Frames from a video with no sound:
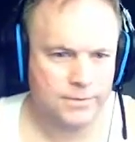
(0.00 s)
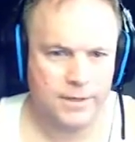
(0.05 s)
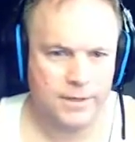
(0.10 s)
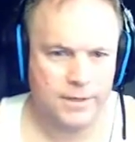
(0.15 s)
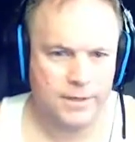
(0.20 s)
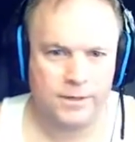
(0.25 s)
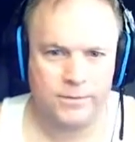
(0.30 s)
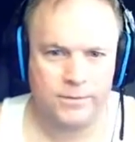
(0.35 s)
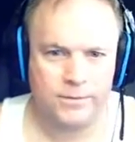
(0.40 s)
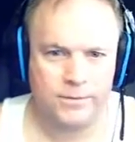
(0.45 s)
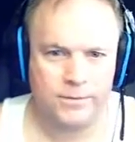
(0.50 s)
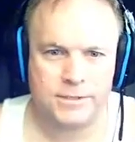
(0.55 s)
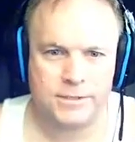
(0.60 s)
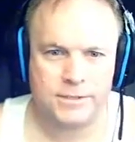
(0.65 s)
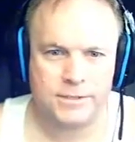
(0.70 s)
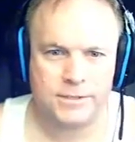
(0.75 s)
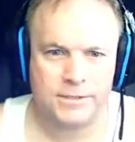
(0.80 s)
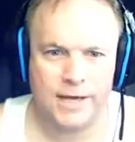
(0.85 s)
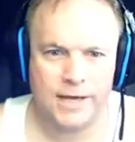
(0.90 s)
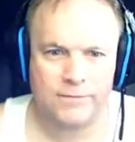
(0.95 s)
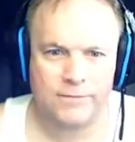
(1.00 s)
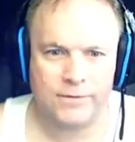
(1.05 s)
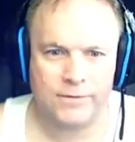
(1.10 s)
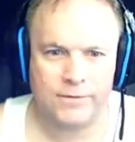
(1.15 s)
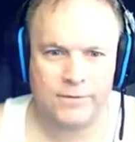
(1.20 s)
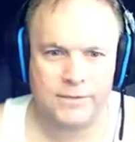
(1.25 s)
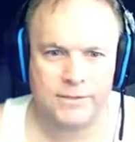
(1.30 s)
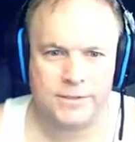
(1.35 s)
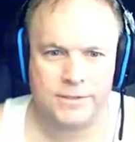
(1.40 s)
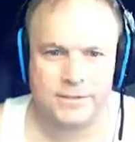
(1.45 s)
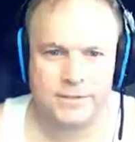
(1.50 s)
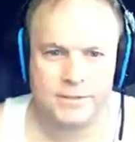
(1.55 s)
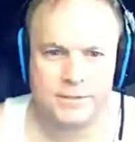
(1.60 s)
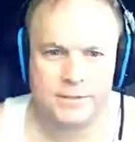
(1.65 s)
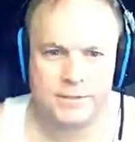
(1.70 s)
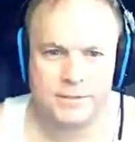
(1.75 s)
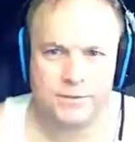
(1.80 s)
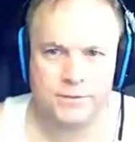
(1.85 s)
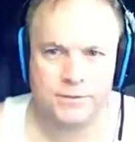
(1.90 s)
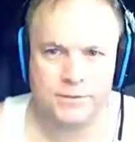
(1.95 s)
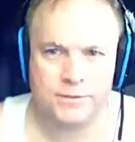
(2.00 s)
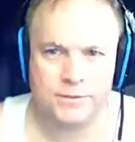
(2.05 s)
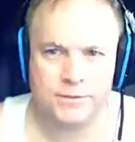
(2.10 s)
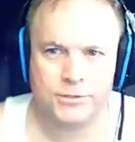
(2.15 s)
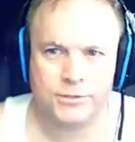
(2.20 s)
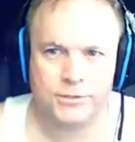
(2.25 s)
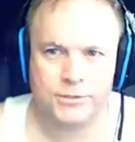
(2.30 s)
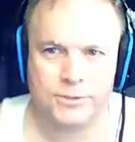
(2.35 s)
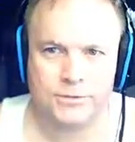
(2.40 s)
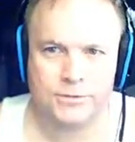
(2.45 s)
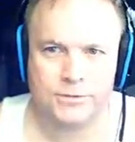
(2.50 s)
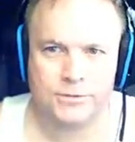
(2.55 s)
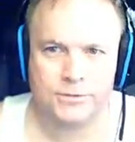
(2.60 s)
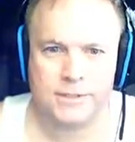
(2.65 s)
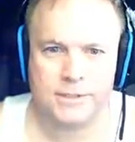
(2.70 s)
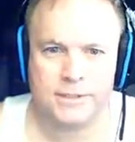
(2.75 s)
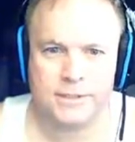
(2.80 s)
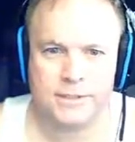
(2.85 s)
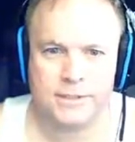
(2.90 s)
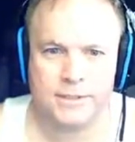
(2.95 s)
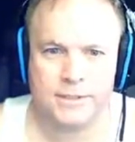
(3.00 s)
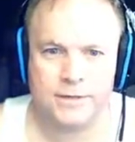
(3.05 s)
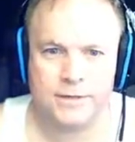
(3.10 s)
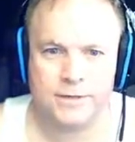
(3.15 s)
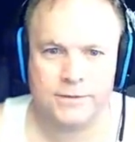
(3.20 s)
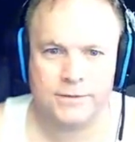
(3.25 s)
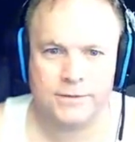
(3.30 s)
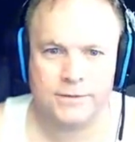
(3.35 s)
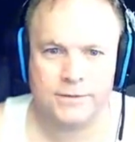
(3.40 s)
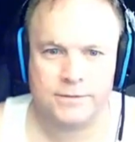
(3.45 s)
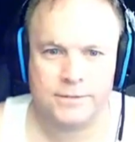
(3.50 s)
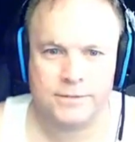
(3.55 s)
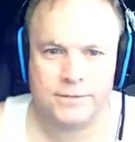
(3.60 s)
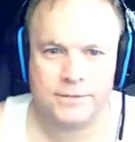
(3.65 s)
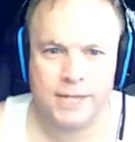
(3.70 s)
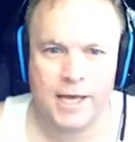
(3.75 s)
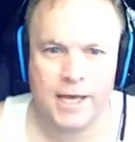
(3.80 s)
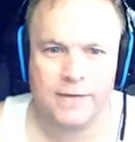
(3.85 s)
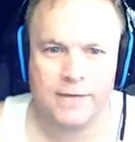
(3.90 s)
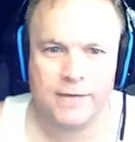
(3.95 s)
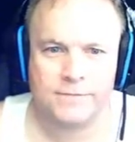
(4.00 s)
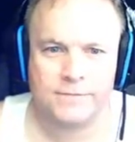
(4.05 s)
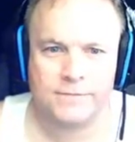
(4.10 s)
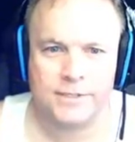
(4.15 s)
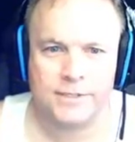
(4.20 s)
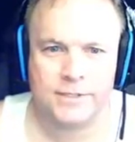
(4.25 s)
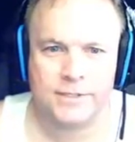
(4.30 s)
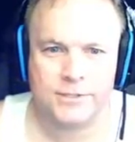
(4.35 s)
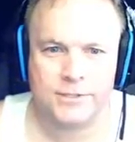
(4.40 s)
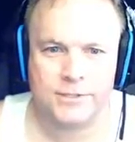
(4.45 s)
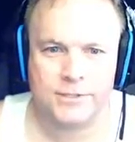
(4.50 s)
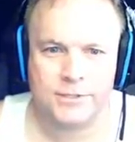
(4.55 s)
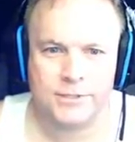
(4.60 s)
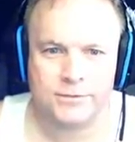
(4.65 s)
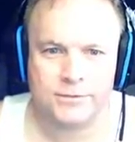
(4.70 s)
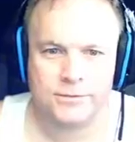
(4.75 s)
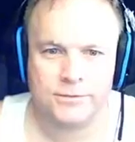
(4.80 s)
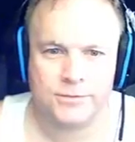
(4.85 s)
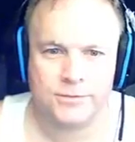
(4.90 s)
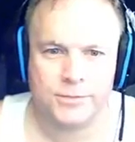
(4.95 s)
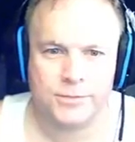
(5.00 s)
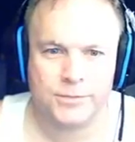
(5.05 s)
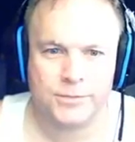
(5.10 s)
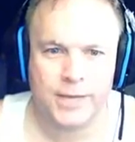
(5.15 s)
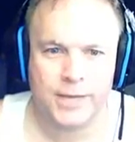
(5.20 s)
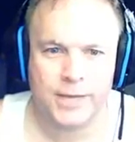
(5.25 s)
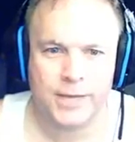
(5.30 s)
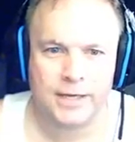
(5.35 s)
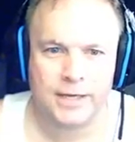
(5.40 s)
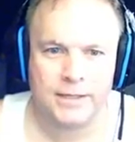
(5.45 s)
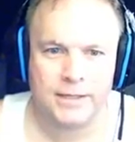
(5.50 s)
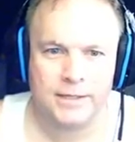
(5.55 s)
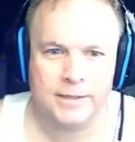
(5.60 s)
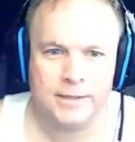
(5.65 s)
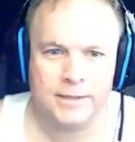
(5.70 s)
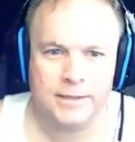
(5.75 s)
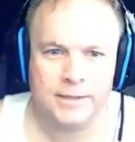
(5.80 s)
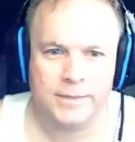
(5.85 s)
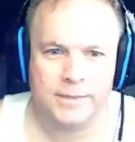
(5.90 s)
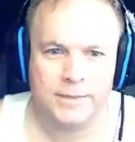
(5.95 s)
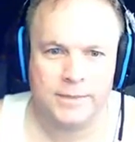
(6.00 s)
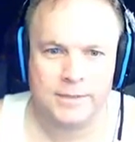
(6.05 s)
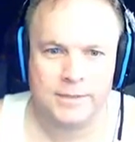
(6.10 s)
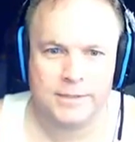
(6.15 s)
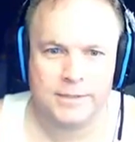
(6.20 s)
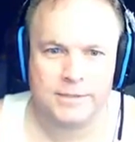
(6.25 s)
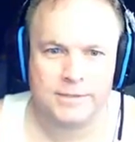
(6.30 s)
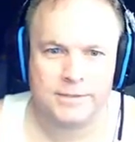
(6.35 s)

with the scav runs, as long as you don't shoot the other scavs, they usually don't shoot you back. But this is